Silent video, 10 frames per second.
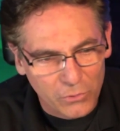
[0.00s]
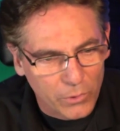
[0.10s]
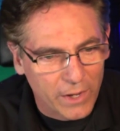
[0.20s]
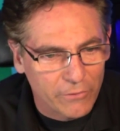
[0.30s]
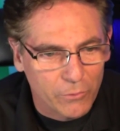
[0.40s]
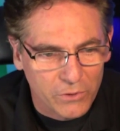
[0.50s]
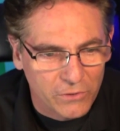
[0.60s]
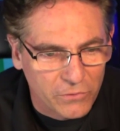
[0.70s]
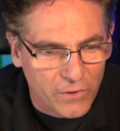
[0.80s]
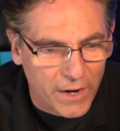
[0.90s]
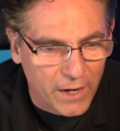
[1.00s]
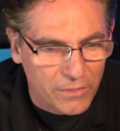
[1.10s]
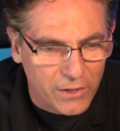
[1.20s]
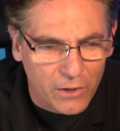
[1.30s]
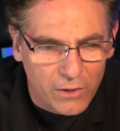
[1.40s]
or whatever, which is fine. I
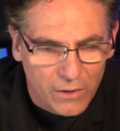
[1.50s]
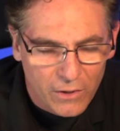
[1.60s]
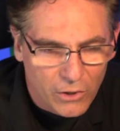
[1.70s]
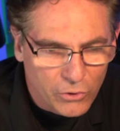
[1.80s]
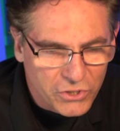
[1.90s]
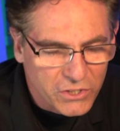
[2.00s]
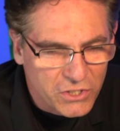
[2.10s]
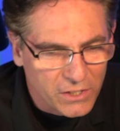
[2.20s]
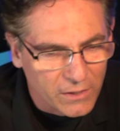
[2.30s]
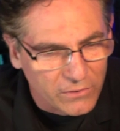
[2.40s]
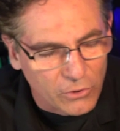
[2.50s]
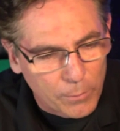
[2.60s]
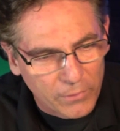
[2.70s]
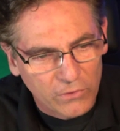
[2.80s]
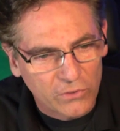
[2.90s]
think OGG is
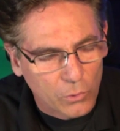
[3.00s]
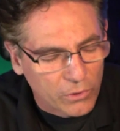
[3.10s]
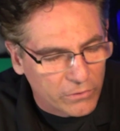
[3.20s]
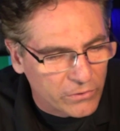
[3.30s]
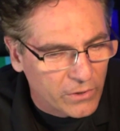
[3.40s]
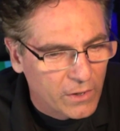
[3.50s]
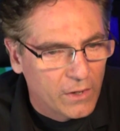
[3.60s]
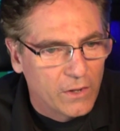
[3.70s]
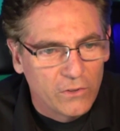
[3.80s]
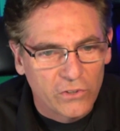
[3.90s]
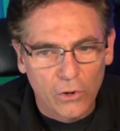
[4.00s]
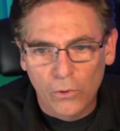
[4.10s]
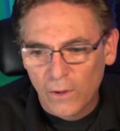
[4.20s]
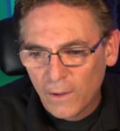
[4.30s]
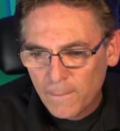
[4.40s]
open source.
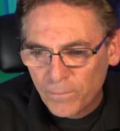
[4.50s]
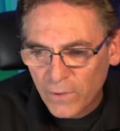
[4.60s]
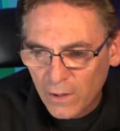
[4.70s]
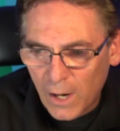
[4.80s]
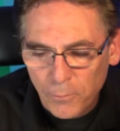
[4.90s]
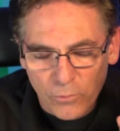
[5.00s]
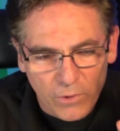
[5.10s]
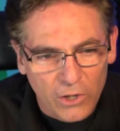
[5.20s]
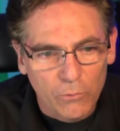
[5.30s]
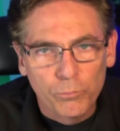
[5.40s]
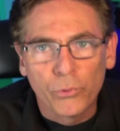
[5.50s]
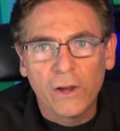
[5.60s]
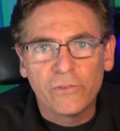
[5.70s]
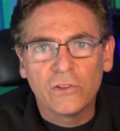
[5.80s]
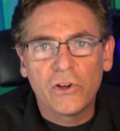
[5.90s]
So I'm going to
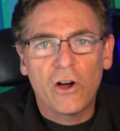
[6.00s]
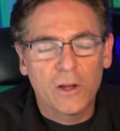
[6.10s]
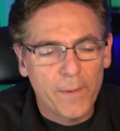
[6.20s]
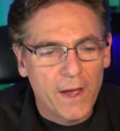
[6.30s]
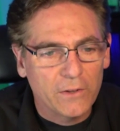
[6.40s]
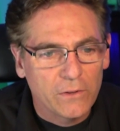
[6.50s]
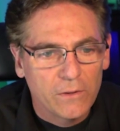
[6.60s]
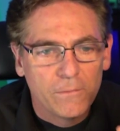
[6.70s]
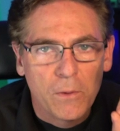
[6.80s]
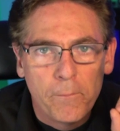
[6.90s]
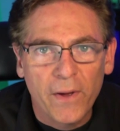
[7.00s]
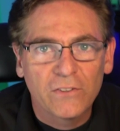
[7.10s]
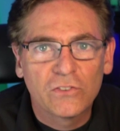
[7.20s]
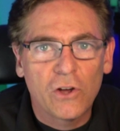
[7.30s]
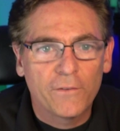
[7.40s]
briefly talk about the
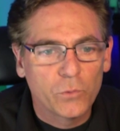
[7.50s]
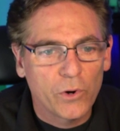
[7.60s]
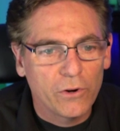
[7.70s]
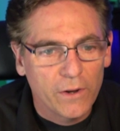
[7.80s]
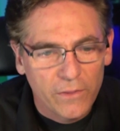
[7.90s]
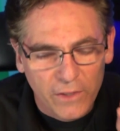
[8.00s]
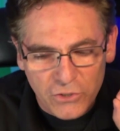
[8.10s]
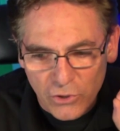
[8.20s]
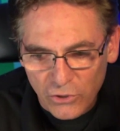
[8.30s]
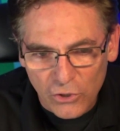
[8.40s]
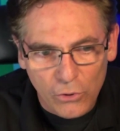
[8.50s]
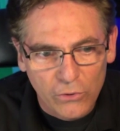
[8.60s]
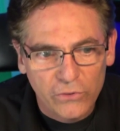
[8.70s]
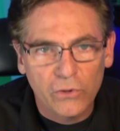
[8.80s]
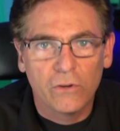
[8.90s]
best software that you can
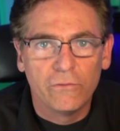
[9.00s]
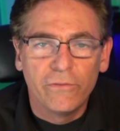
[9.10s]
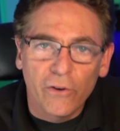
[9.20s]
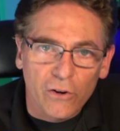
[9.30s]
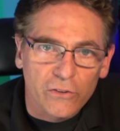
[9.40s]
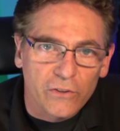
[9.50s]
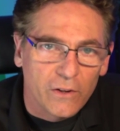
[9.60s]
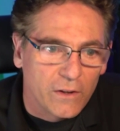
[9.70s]
use to convert